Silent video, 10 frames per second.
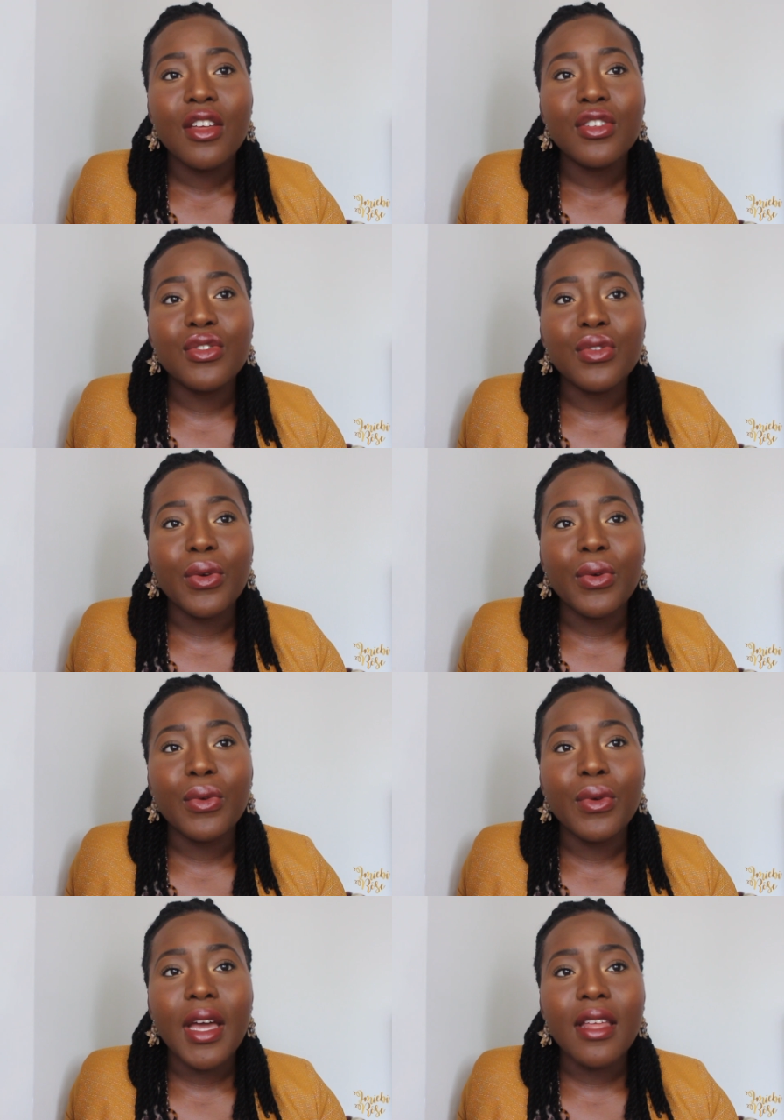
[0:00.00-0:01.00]

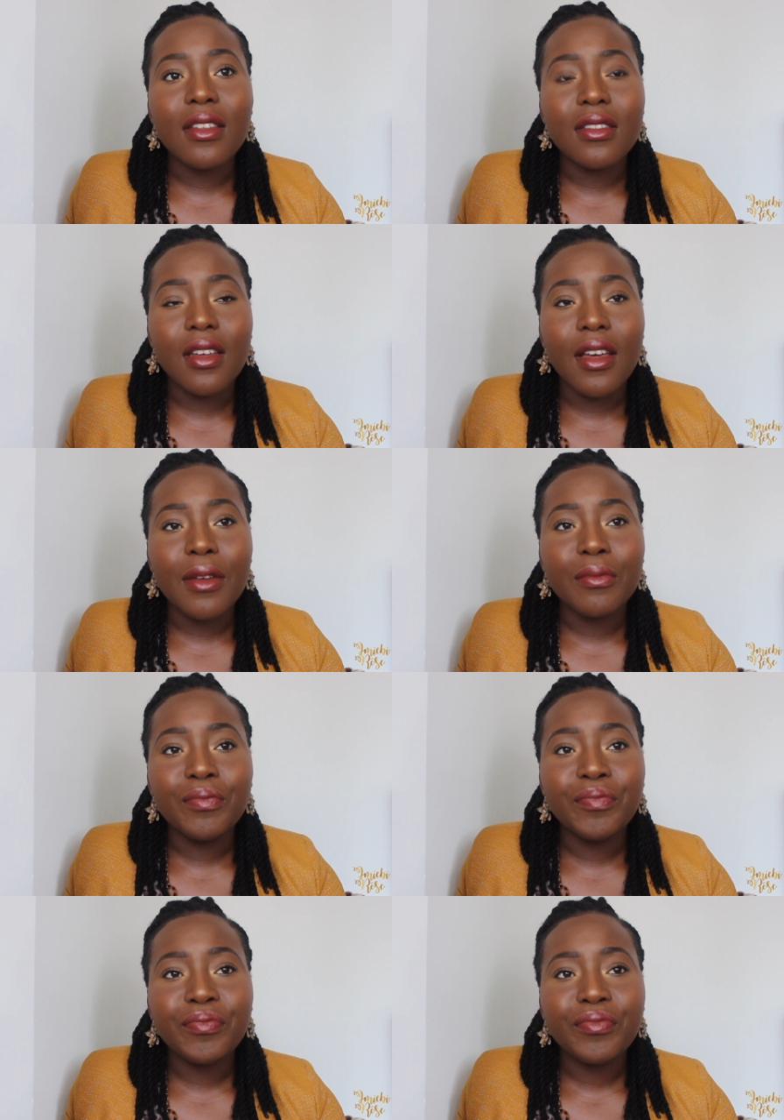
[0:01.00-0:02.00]
So at the time,